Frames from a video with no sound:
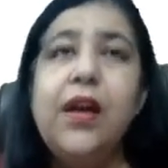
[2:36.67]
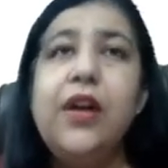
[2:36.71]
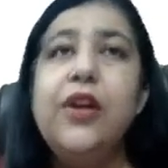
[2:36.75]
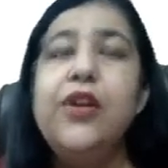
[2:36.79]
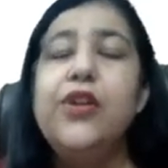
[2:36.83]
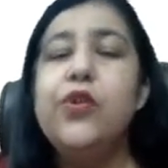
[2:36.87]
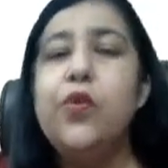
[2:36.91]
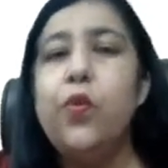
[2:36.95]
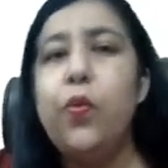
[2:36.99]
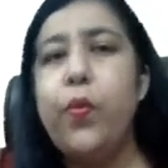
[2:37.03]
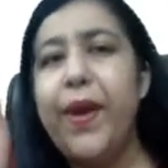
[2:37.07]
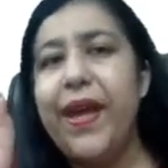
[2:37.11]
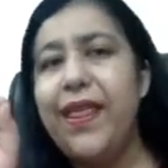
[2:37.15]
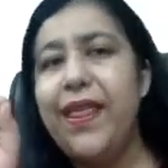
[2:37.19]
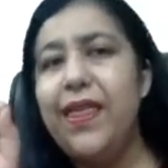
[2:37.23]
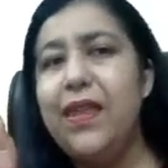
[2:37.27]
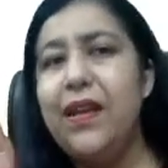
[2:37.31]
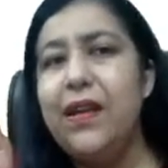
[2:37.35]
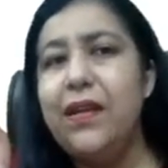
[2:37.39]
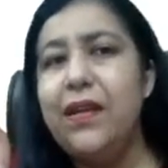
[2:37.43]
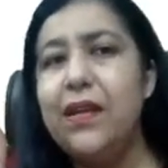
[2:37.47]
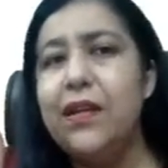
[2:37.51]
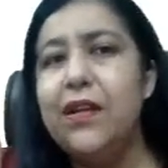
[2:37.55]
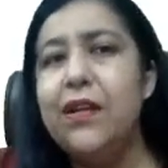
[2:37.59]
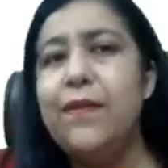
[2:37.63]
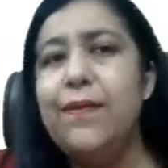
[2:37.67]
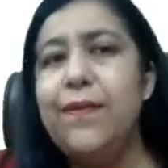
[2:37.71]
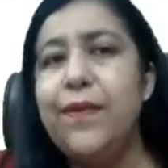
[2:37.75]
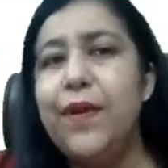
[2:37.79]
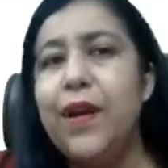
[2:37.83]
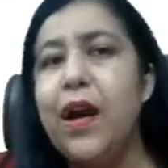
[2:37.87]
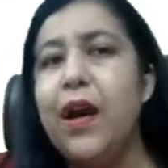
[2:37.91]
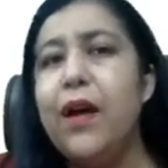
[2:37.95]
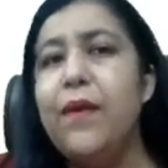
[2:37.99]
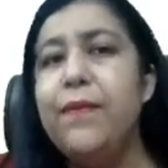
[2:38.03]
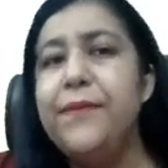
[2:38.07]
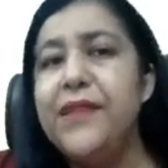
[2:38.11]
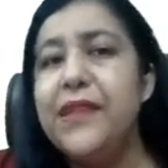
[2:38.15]
So when the term
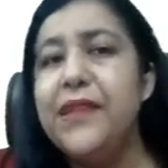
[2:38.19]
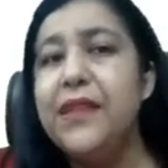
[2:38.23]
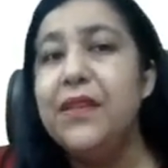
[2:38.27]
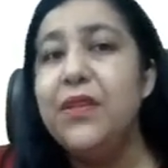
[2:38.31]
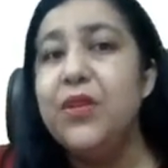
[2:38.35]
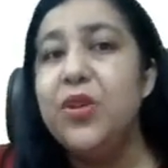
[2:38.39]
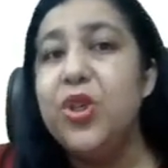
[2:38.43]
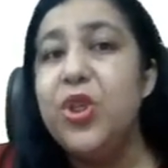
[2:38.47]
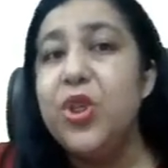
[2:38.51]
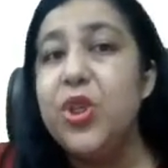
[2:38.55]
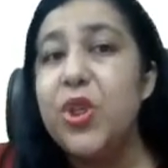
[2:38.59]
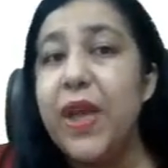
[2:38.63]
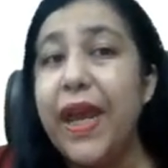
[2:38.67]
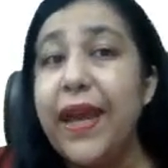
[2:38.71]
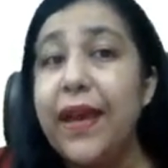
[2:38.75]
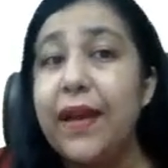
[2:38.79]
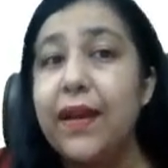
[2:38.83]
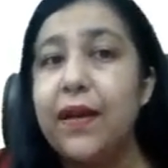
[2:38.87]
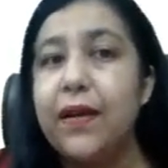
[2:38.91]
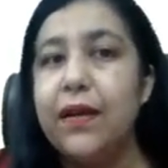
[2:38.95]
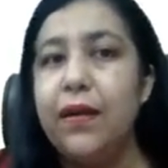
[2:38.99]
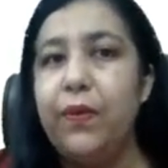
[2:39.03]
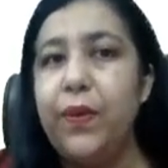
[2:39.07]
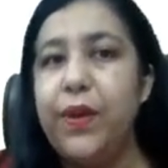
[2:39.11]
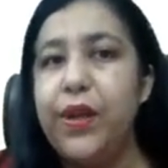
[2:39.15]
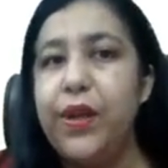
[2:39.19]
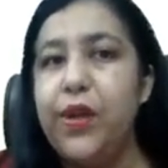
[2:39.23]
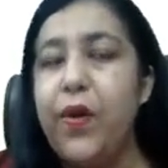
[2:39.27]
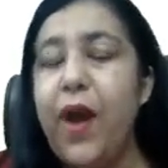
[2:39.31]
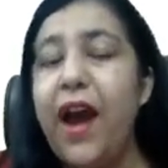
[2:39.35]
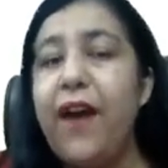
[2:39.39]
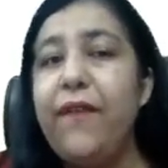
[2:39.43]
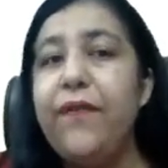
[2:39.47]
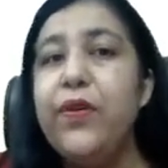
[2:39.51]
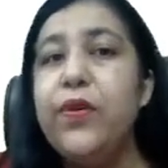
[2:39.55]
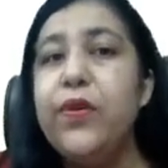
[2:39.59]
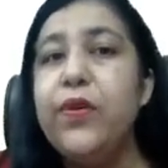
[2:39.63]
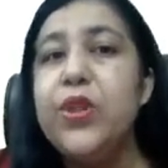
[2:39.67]
comes check, when you
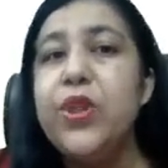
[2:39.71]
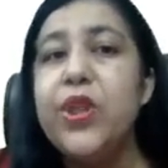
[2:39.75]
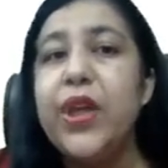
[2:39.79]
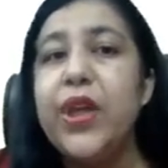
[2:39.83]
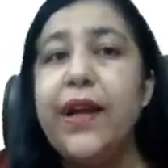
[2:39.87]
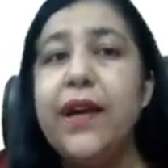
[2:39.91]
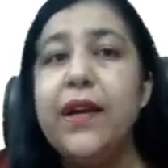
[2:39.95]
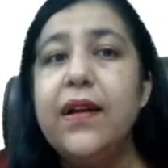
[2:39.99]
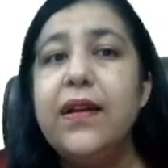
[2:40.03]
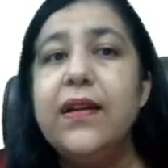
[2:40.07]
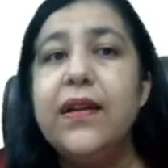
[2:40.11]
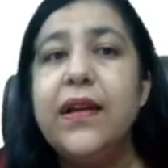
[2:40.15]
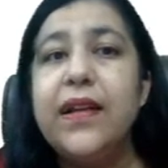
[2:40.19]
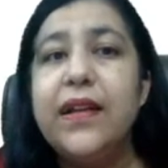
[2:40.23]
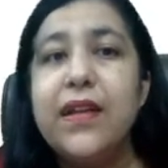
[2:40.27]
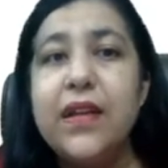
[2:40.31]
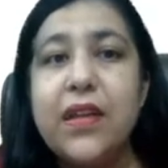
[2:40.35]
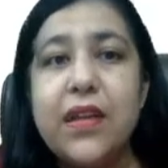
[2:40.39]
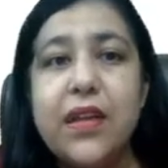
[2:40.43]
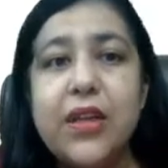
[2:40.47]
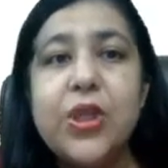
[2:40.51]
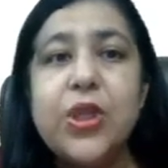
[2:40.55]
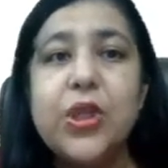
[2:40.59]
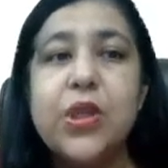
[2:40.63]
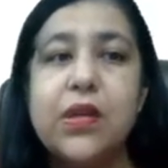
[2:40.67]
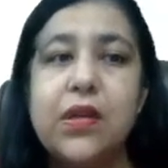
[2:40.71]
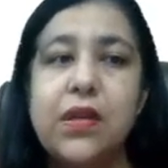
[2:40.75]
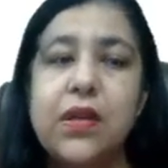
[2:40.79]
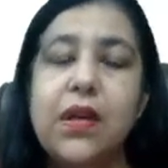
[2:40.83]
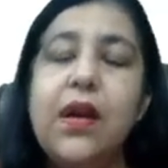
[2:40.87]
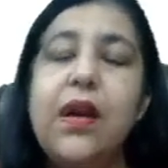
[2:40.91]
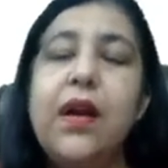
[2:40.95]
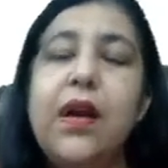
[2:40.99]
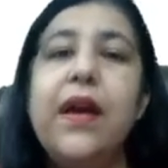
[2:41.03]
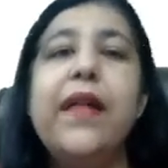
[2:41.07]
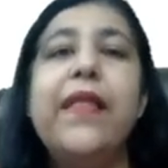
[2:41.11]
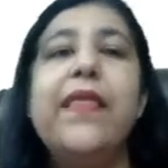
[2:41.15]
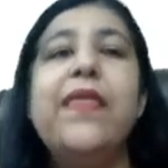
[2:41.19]
have to check a condition,
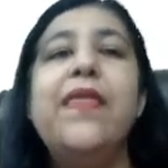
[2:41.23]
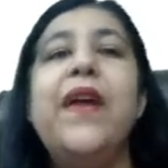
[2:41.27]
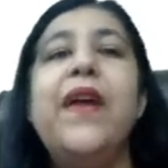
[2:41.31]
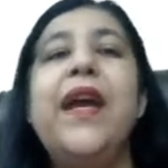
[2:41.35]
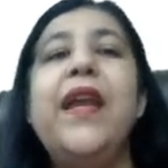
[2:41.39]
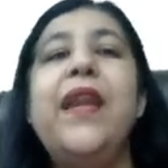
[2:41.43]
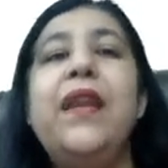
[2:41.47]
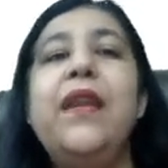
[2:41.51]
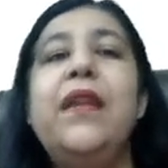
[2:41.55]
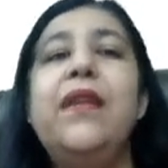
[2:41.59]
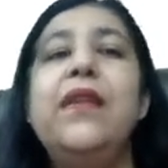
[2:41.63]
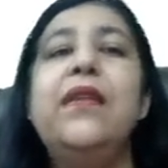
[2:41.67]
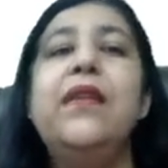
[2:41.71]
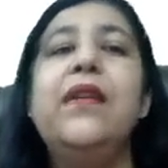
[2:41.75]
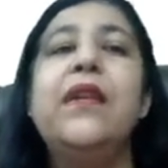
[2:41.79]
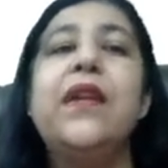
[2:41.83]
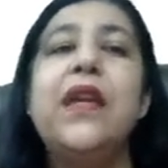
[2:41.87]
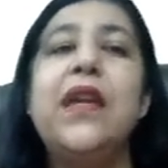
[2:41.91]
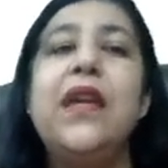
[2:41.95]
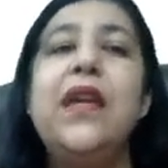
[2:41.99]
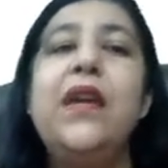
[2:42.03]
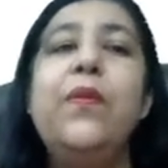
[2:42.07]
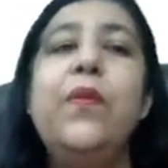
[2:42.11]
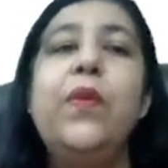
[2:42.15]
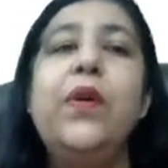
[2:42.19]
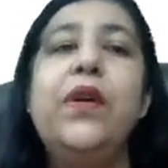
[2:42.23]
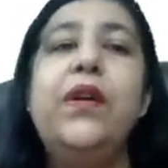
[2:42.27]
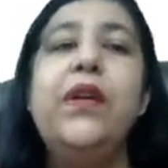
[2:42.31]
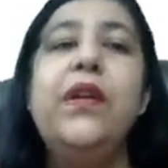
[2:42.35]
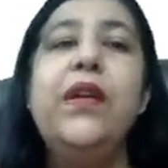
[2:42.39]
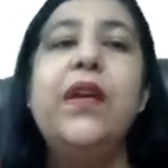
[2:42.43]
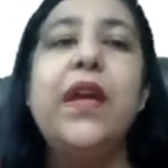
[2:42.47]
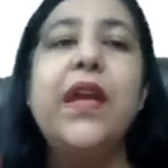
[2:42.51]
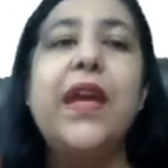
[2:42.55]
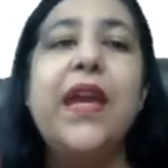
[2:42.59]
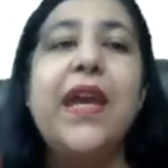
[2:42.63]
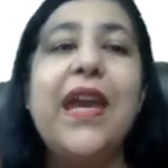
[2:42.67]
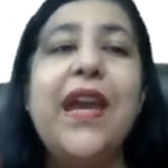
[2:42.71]
then the keyword
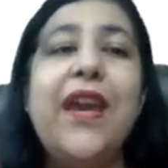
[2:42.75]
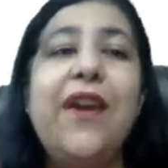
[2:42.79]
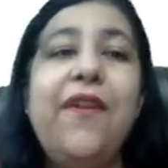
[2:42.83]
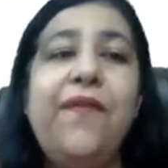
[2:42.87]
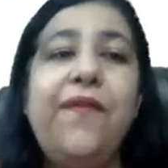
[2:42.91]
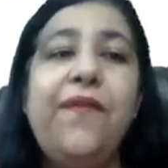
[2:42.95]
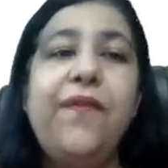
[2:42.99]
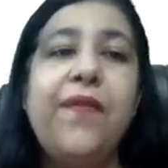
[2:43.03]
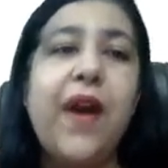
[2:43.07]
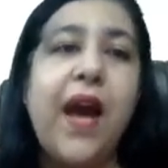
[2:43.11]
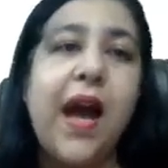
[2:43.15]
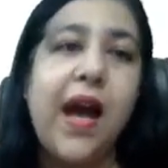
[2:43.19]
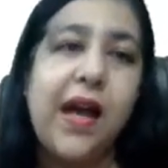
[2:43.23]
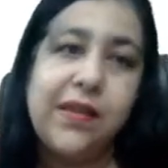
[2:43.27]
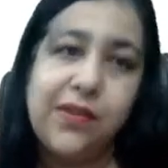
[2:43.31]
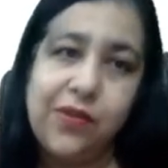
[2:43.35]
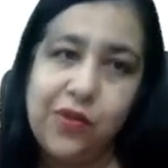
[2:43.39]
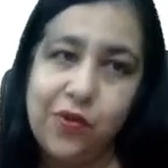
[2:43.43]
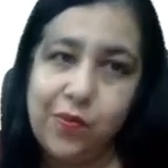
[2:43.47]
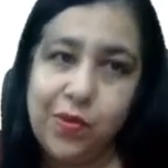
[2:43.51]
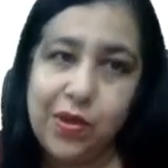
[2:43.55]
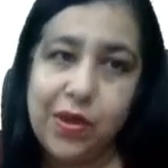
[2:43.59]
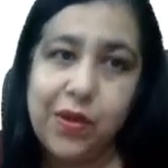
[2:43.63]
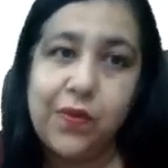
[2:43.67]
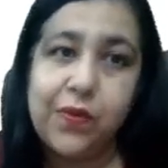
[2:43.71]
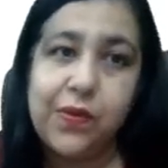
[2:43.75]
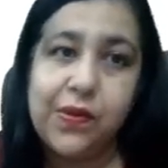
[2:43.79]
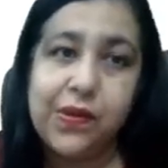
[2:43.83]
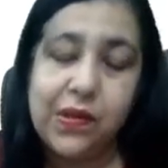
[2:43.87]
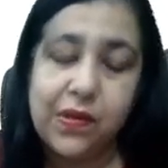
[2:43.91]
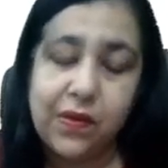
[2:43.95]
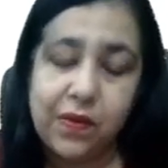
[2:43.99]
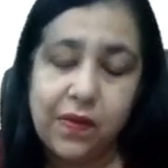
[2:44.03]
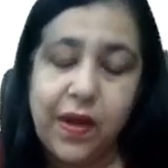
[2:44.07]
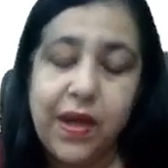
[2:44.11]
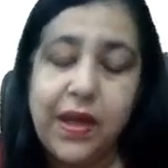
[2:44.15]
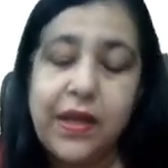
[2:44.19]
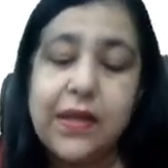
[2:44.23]
if has to be used,
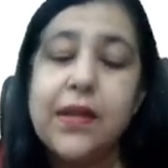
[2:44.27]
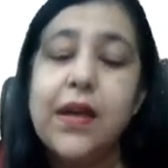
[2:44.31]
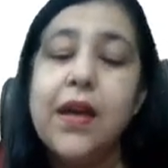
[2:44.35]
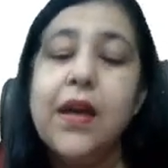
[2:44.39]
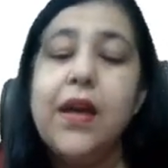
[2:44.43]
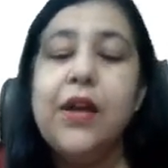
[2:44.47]
right?